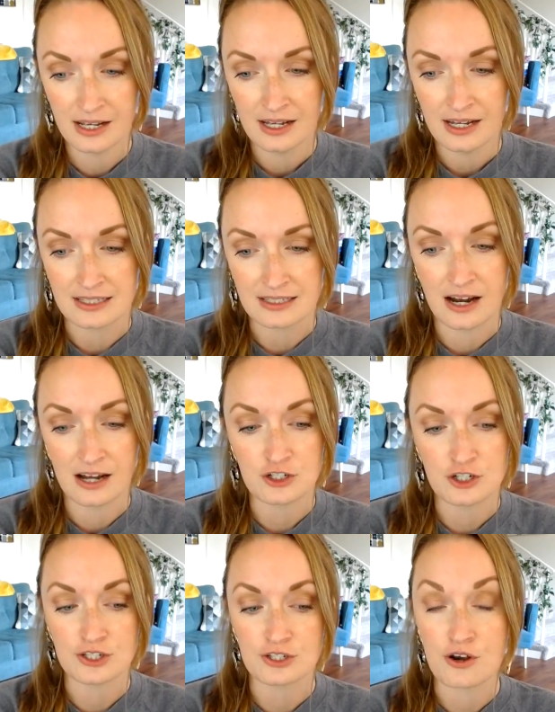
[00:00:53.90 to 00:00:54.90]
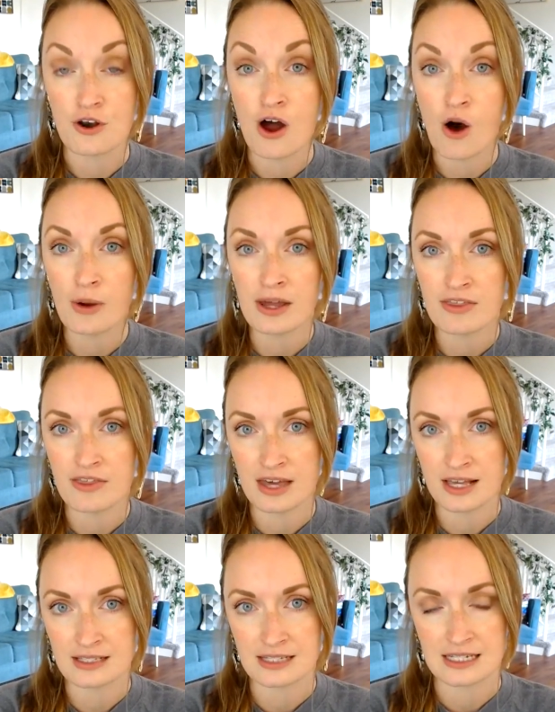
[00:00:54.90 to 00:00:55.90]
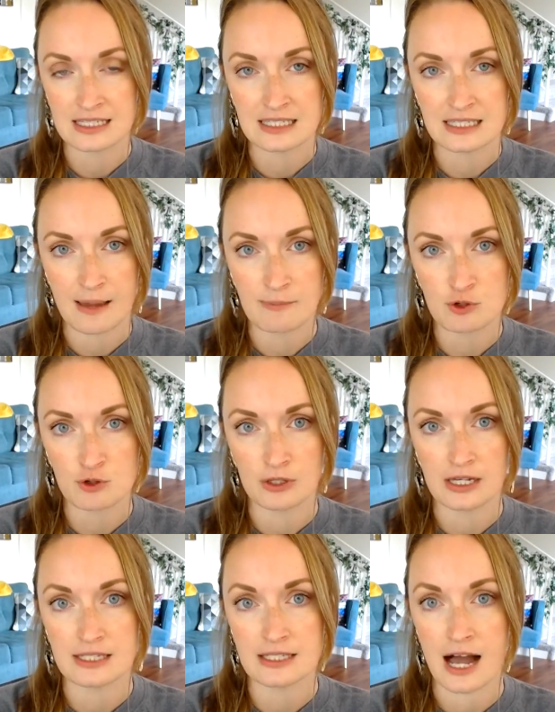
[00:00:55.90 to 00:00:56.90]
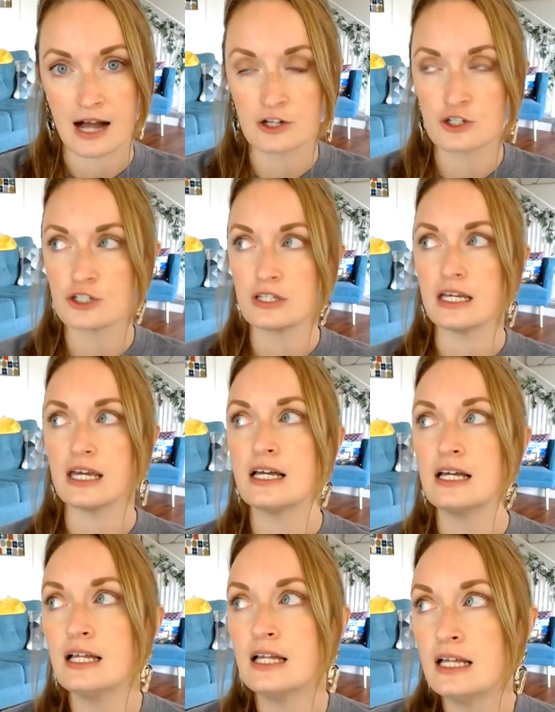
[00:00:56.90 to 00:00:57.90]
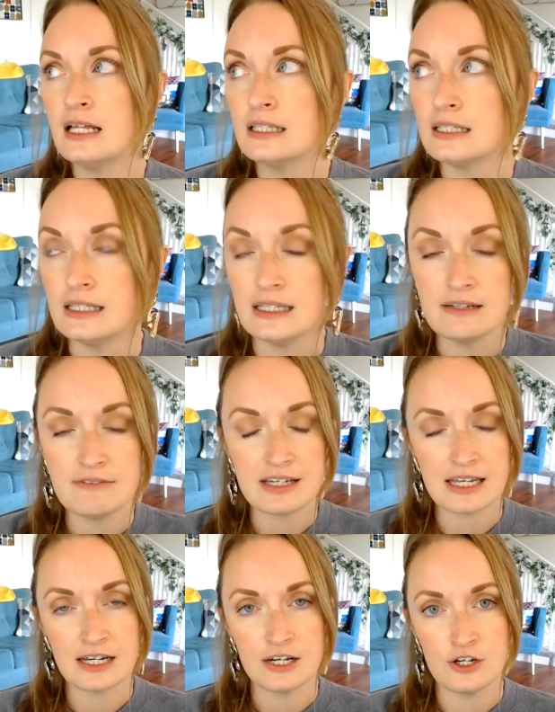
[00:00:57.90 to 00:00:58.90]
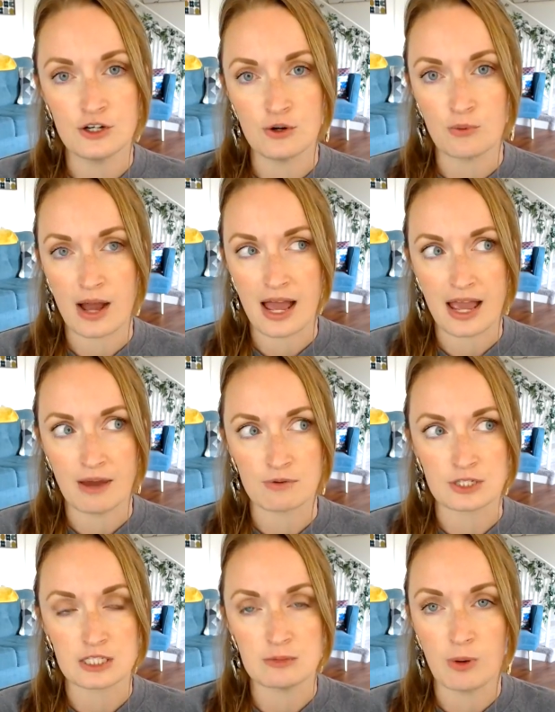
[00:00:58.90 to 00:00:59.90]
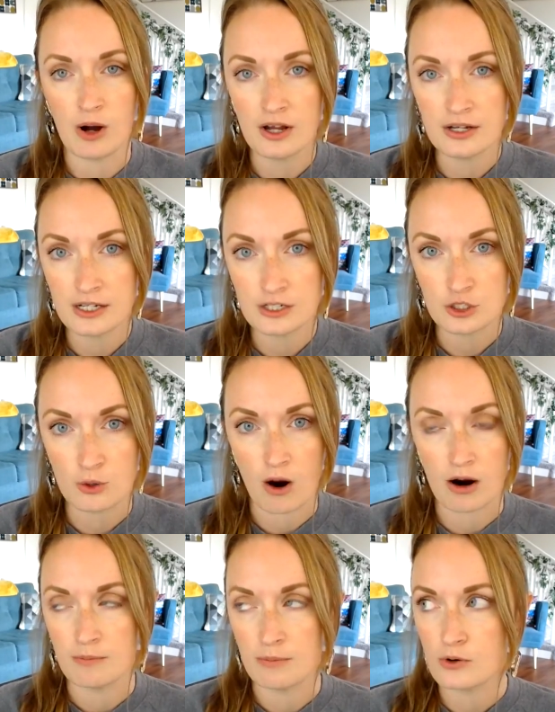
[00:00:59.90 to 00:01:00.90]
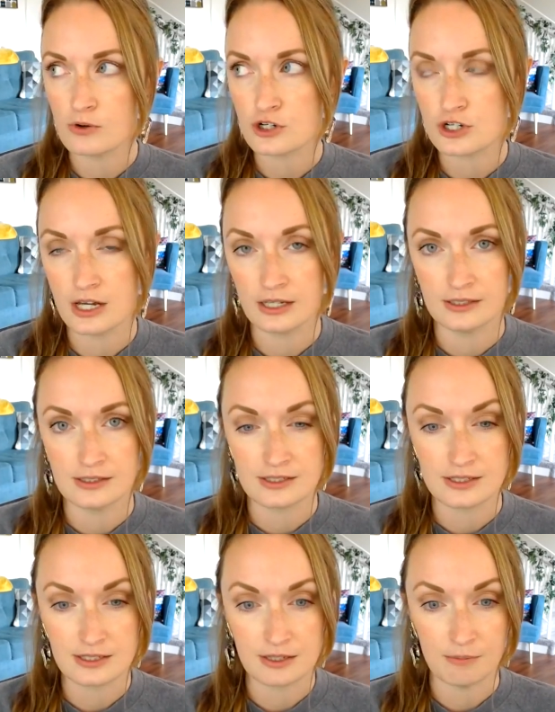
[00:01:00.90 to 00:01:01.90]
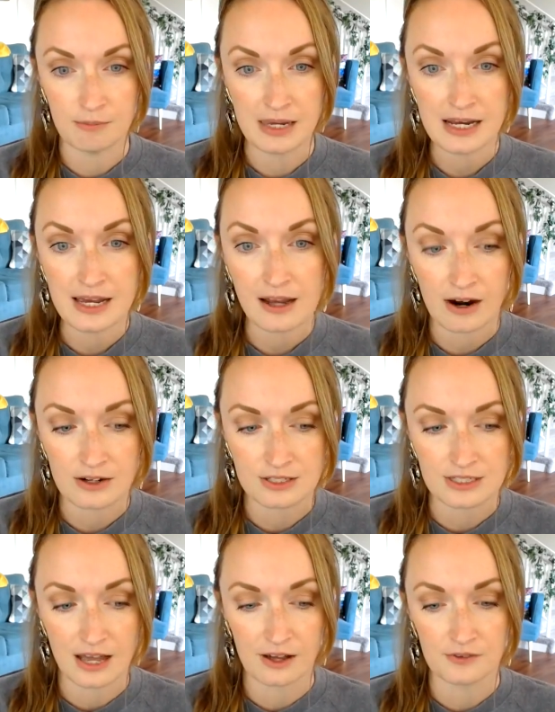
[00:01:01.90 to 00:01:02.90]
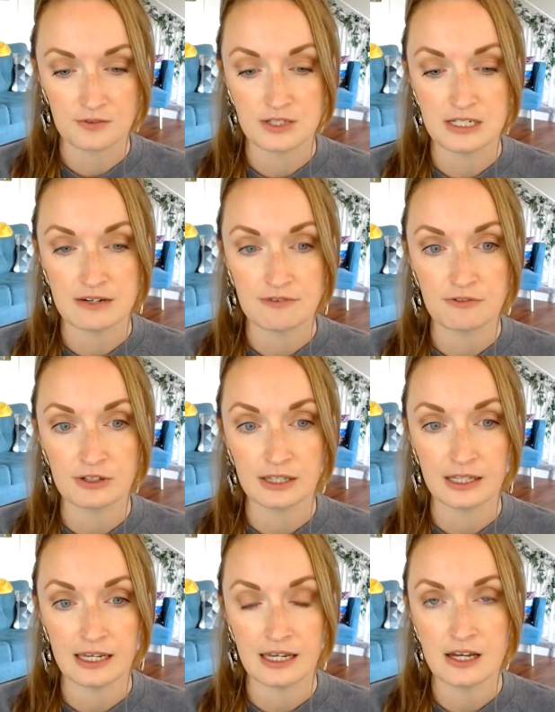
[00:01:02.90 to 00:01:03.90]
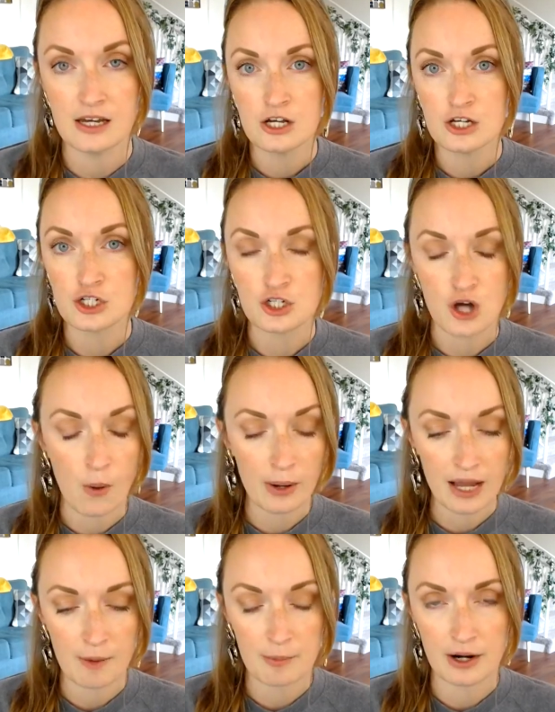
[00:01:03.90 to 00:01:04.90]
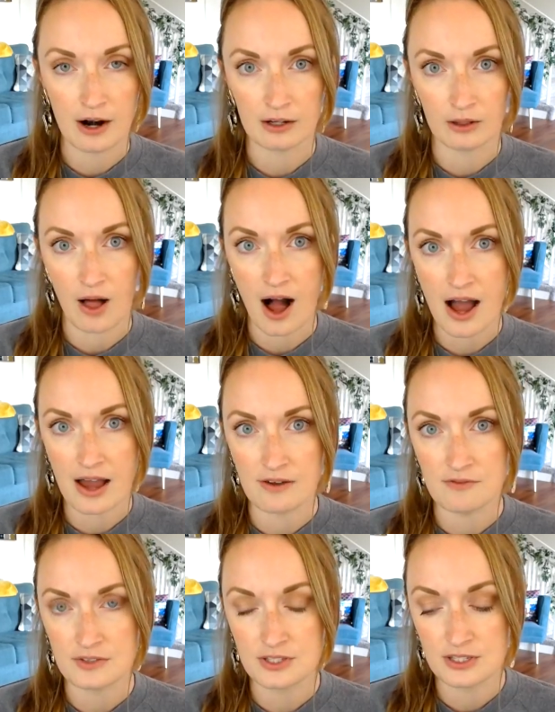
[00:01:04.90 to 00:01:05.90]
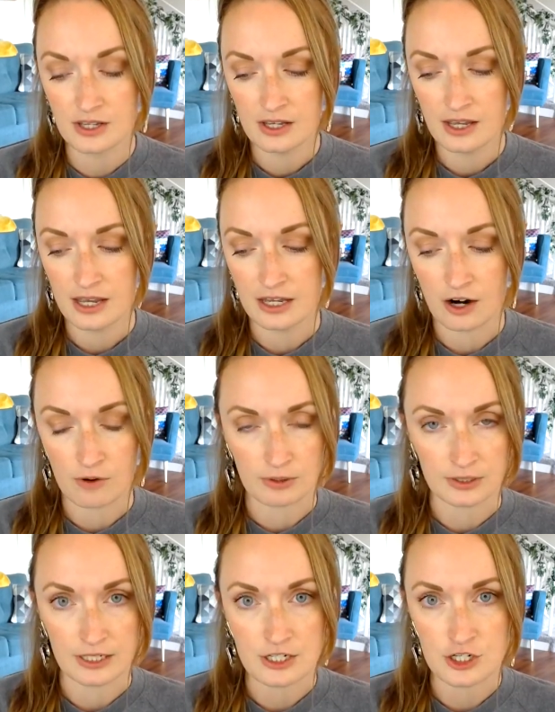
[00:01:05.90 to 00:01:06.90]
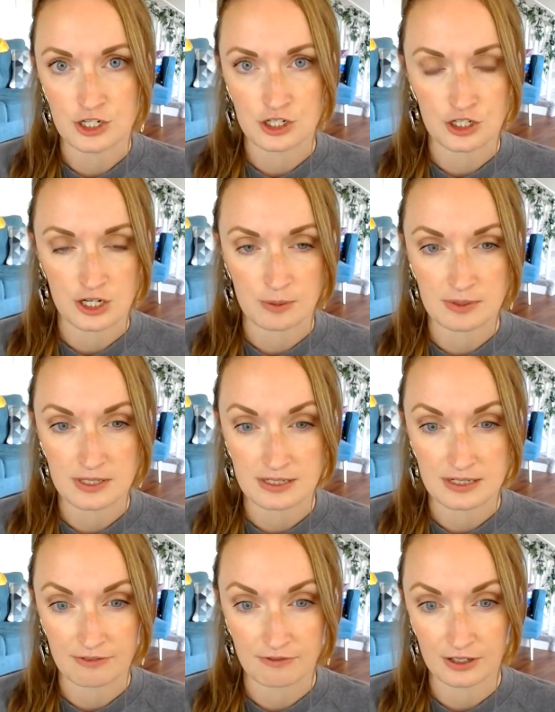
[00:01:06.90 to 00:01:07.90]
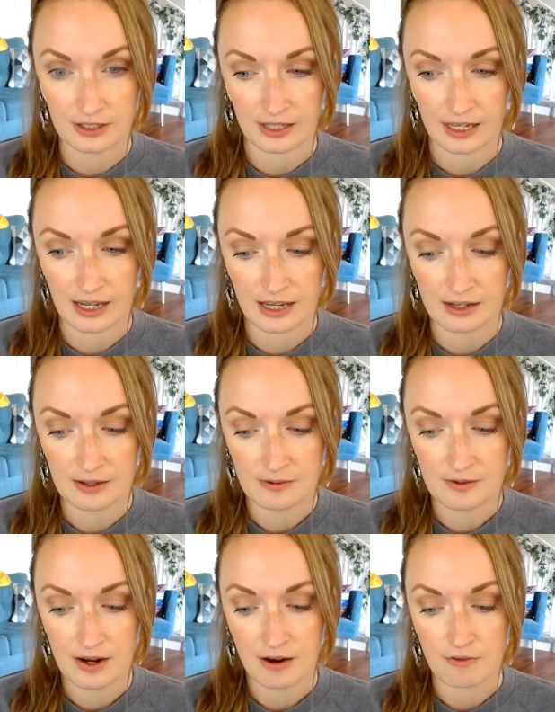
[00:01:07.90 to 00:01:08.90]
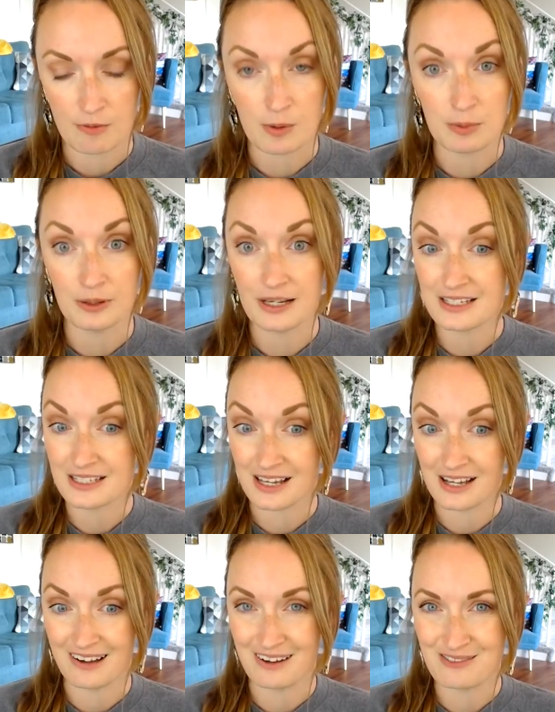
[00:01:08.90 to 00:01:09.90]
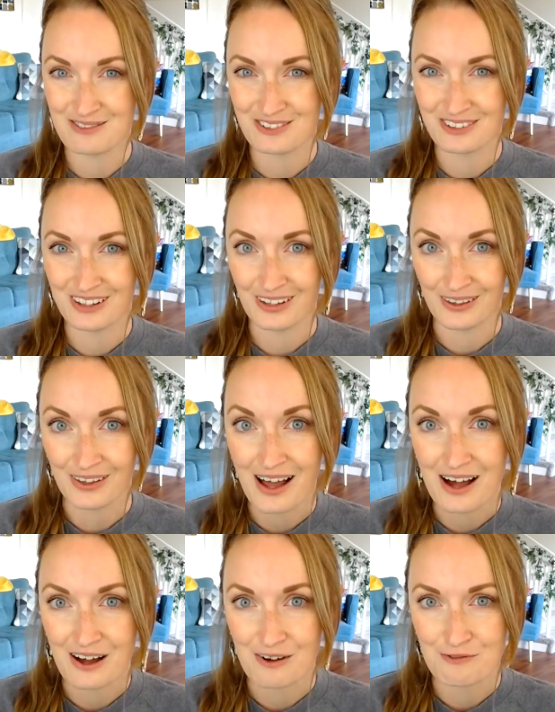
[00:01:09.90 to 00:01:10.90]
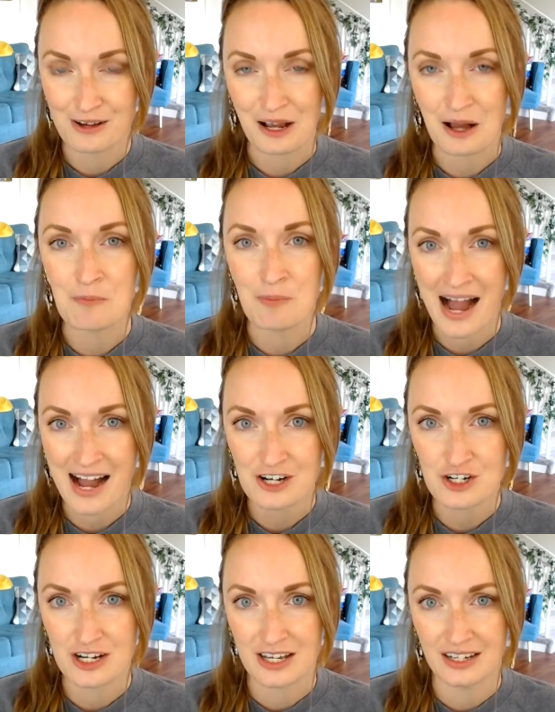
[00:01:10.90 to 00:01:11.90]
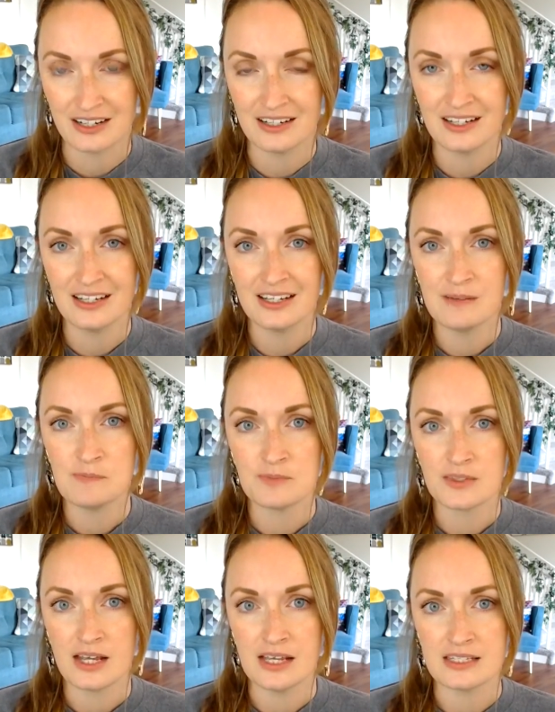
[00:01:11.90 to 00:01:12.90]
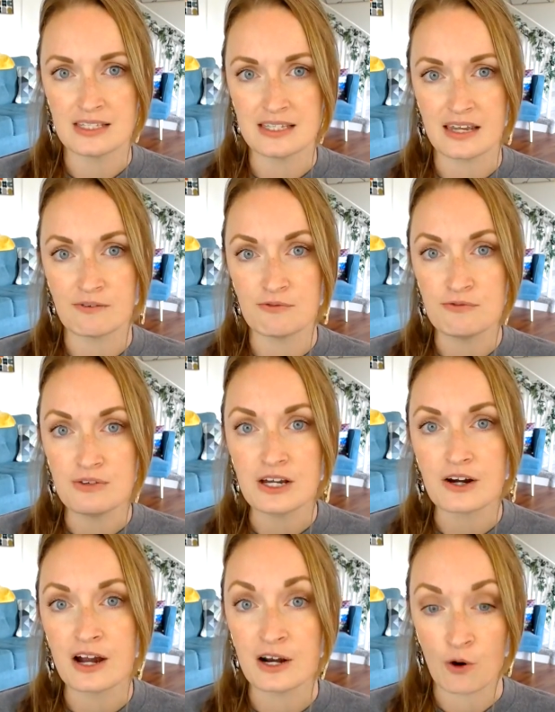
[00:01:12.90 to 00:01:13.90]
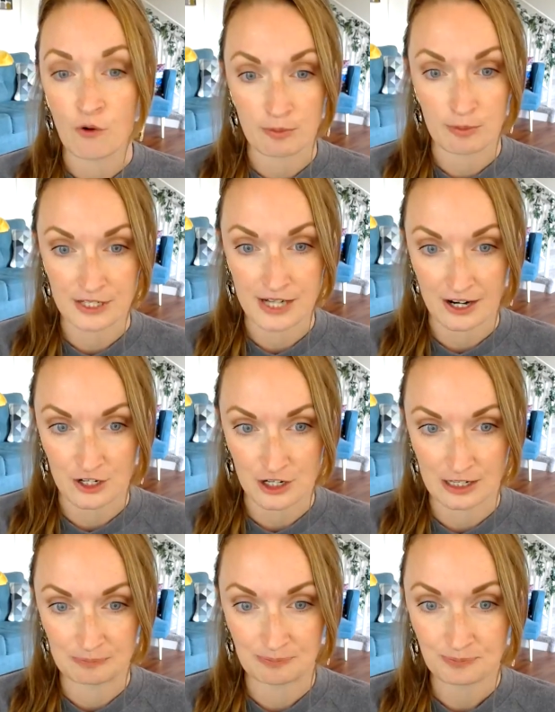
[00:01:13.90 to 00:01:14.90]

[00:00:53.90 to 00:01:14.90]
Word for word: It's not just knowing things conceptually. It's actually living in a new way, responding to our emotions, meeting ourselves differently, showing up in our lives, in our relationships differently from a place of love and compassion instead of fear and overprotection.